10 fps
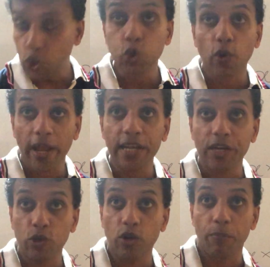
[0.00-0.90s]
12
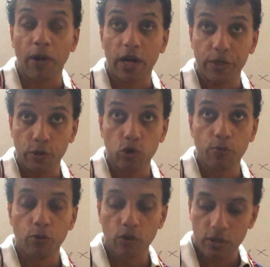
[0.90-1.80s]
in your part 2
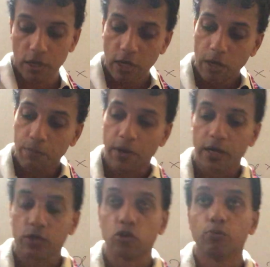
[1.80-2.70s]
book.
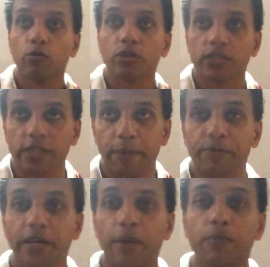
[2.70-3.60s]
Part 2 book
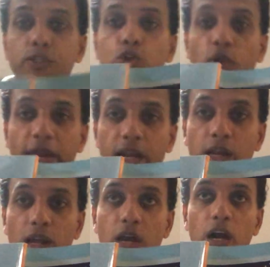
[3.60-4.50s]
chapter number 12.
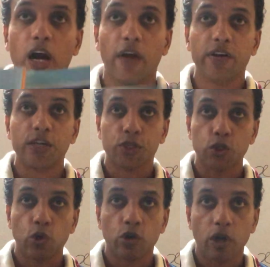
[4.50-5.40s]
I will
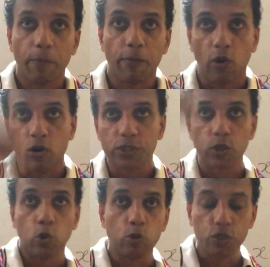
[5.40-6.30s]
show all
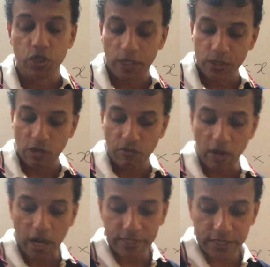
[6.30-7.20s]
solutions of
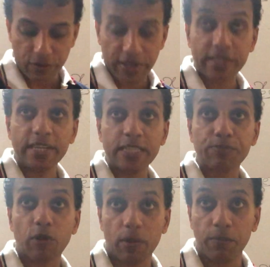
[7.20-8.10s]
answering these
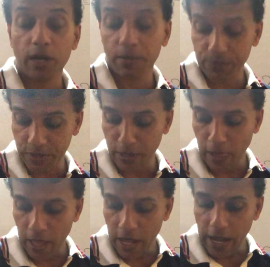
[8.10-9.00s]
problems.
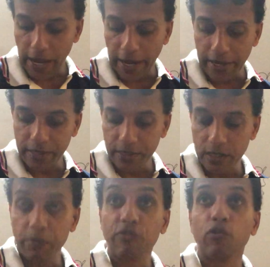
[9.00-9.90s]
And
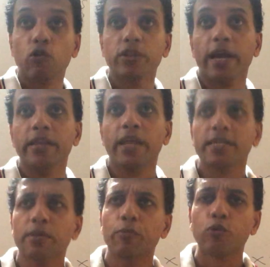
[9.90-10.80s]
before that there are
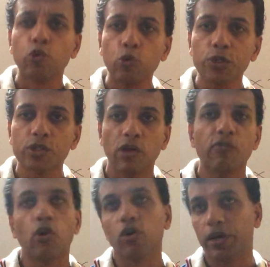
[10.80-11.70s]
some rules
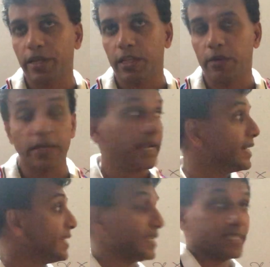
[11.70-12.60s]
of logarithm, the
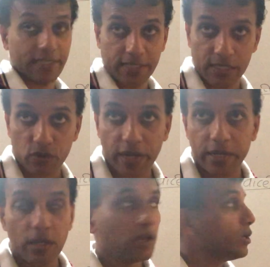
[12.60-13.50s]
indices,
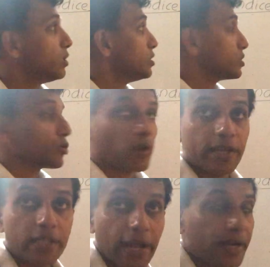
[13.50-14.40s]
right? So
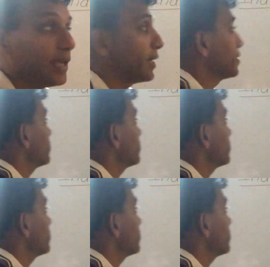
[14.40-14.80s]
write the heading